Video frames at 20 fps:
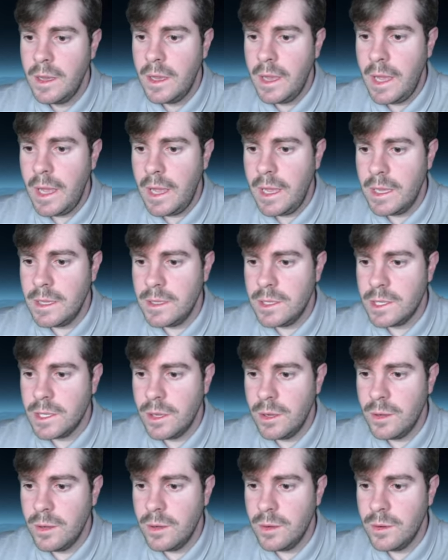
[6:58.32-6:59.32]
And
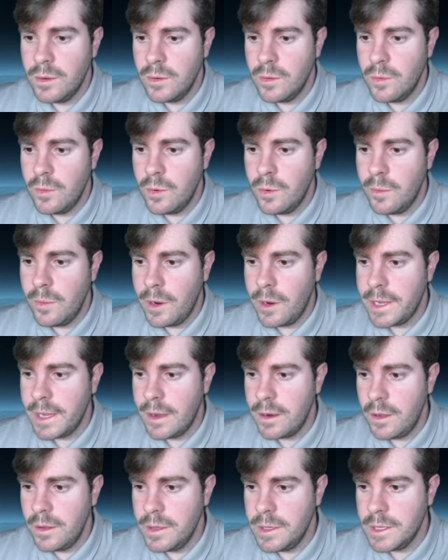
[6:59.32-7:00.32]
so we'll mark
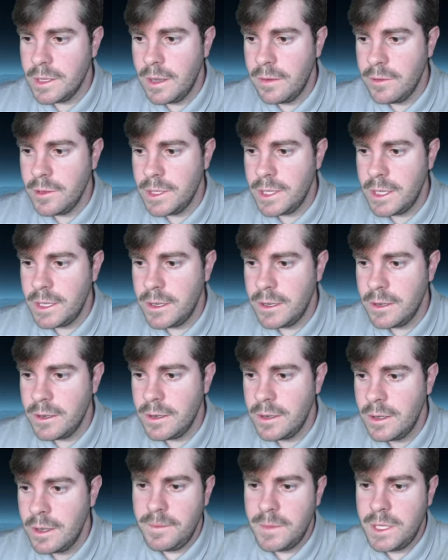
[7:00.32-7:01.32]
out all these levels
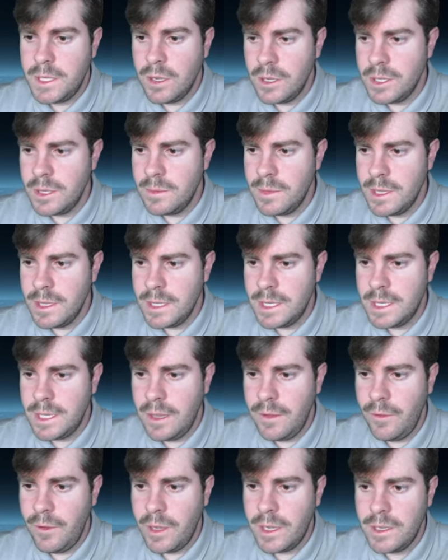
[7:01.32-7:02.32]
here to ultimately see
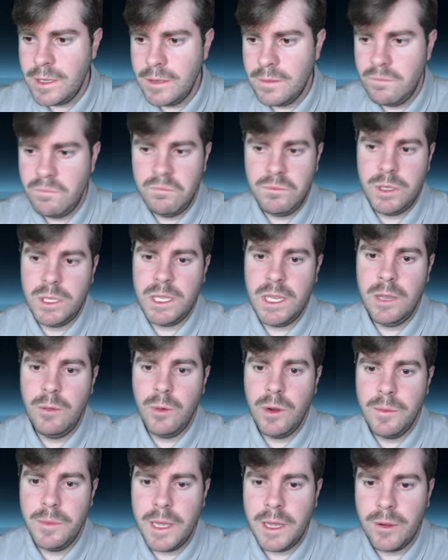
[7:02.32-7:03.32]
if we can see
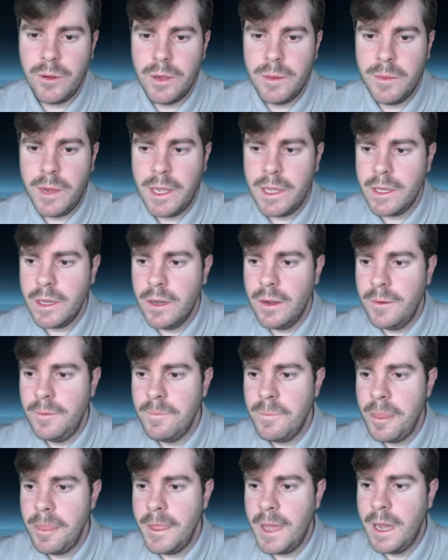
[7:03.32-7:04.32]
where Bitcoin might go.
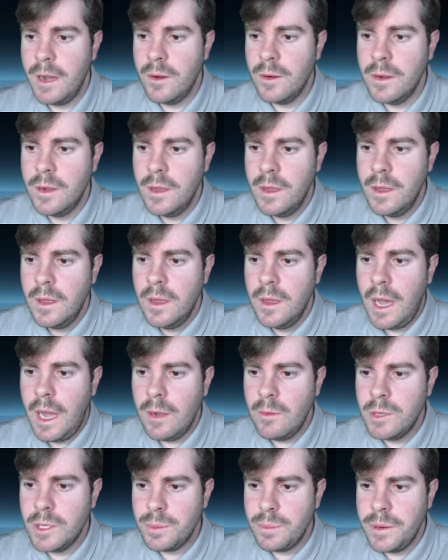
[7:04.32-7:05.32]
Now, I
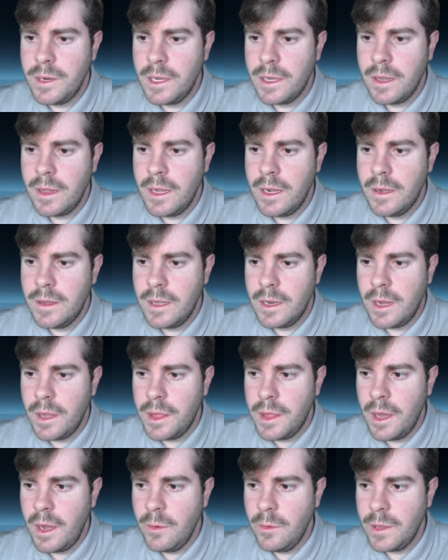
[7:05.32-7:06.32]
was pretty clear that I
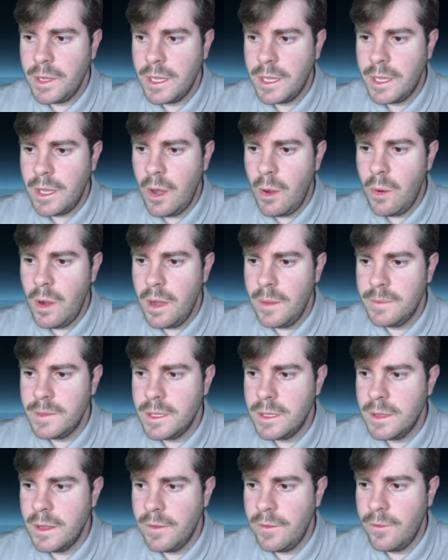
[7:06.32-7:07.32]
thought we could go up
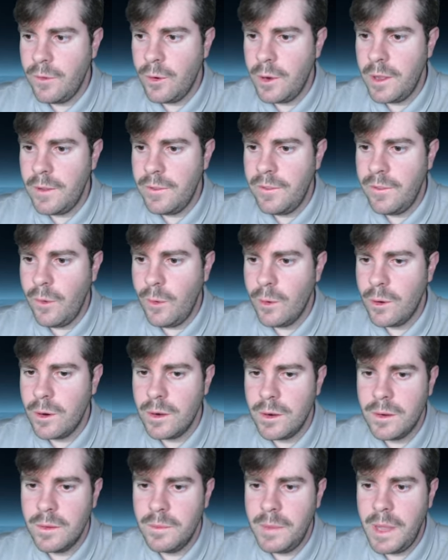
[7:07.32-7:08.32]
to the
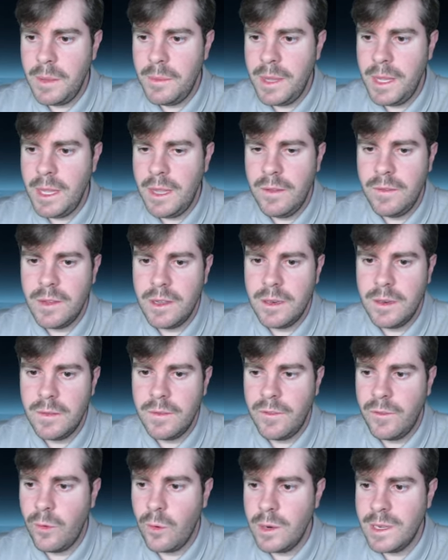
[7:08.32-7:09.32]
44, maybe even
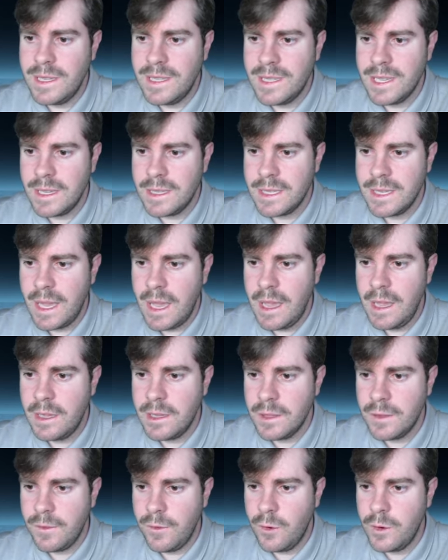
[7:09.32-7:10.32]
46K,
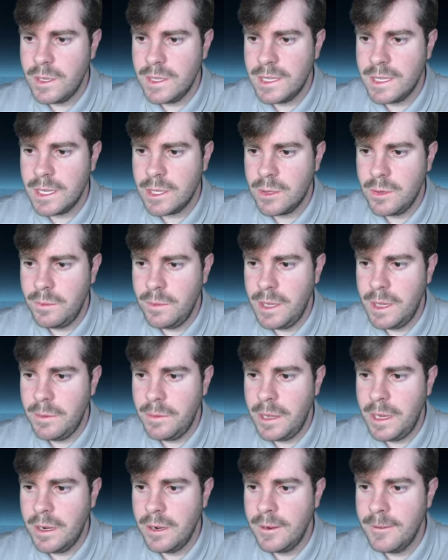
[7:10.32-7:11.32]
because 46 would be up
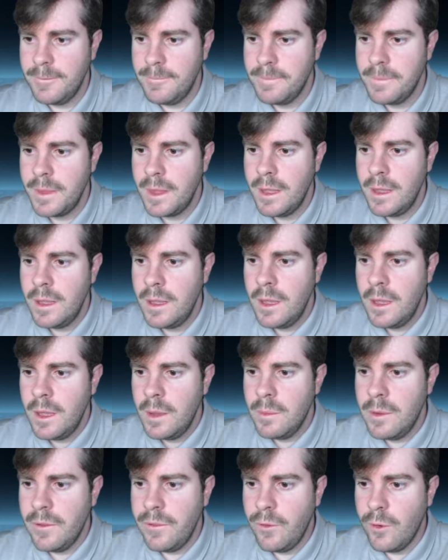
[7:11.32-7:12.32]
here,
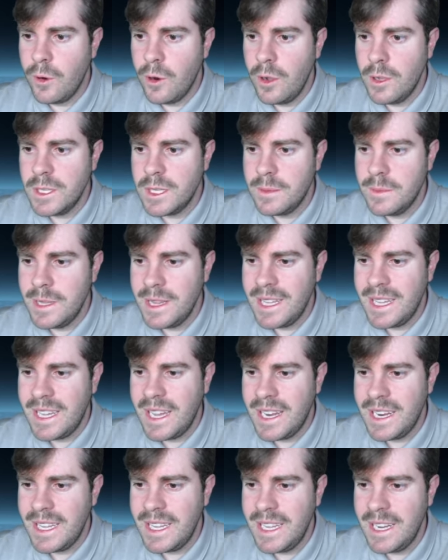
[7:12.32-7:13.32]
before ultimately
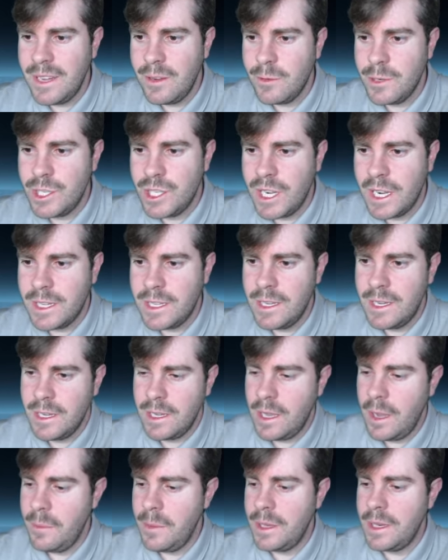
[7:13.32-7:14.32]
kind of getting rejected and
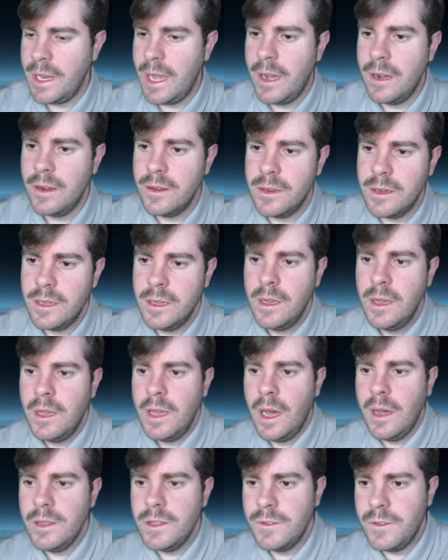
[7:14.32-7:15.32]
coming down.
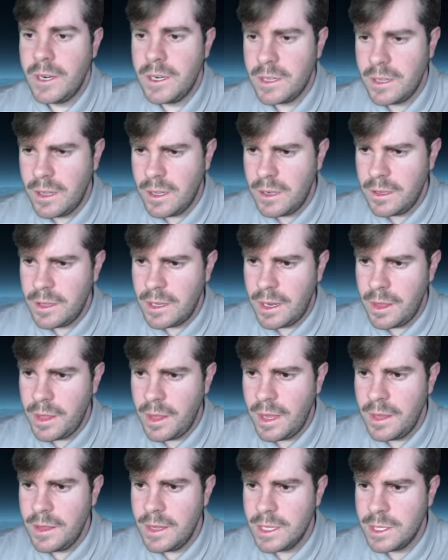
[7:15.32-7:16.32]
I was very clear that I
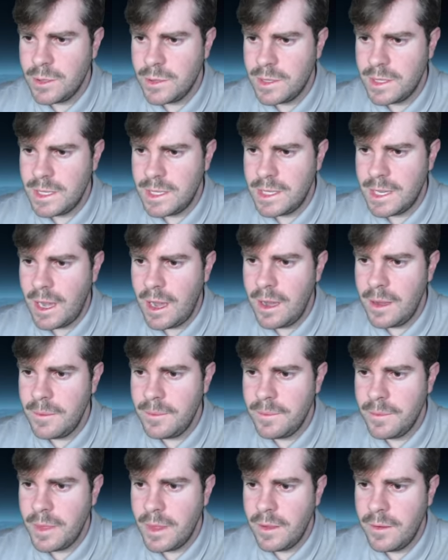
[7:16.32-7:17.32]
thought this was the top
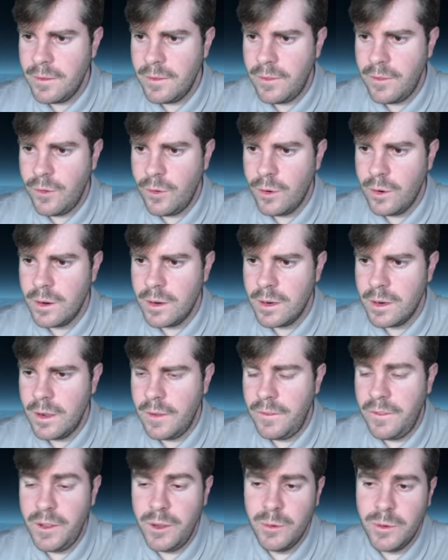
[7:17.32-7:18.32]
for a
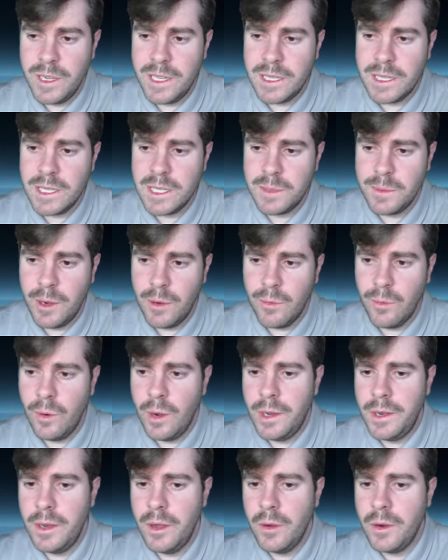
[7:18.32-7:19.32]
few reasons, but
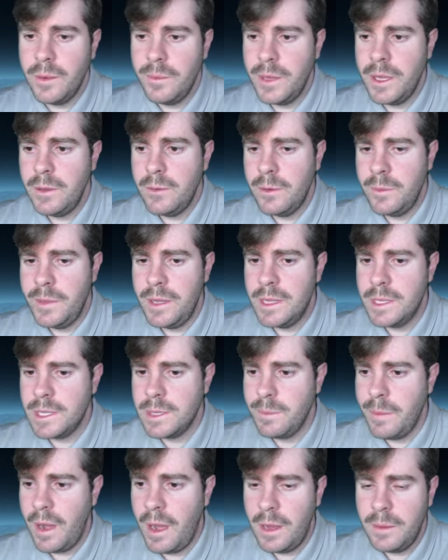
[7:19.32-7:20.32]
one notably would be the
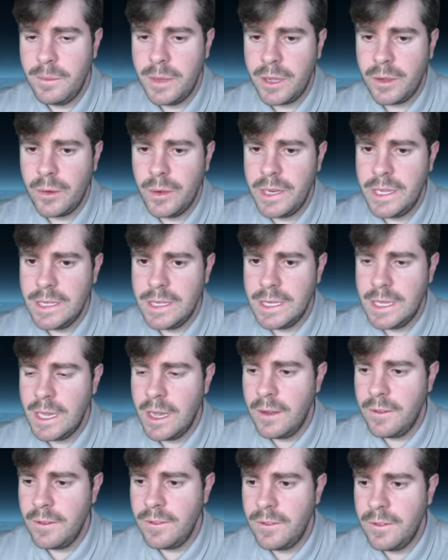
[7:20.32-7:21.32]
spot Bitcoin
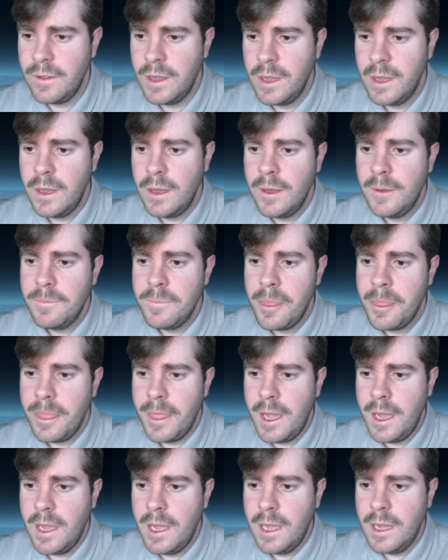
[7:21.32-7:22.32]
ETF.
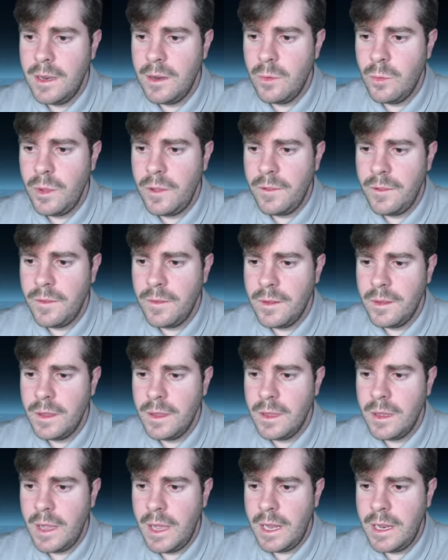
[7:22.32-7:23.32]
And we've
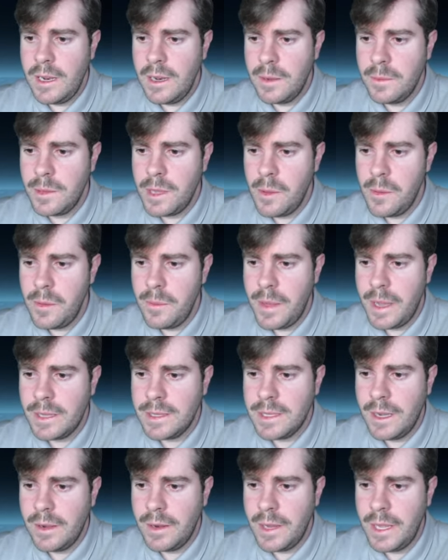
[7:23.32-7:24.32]
ended up coming back
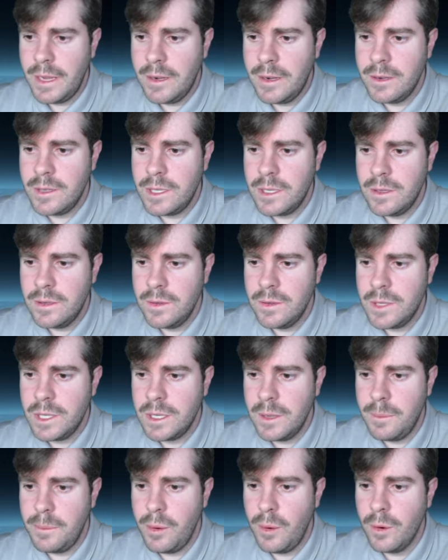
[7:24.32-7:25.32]
down here to
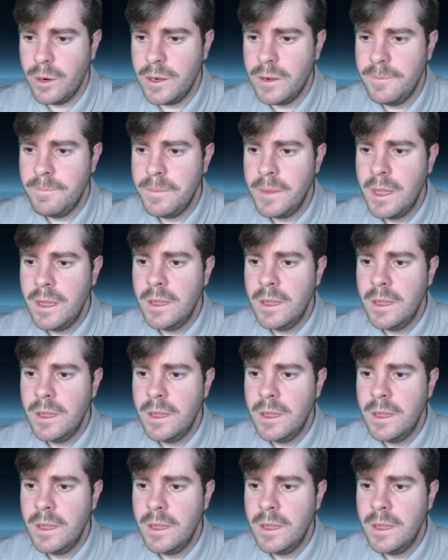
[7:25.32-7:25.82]
support.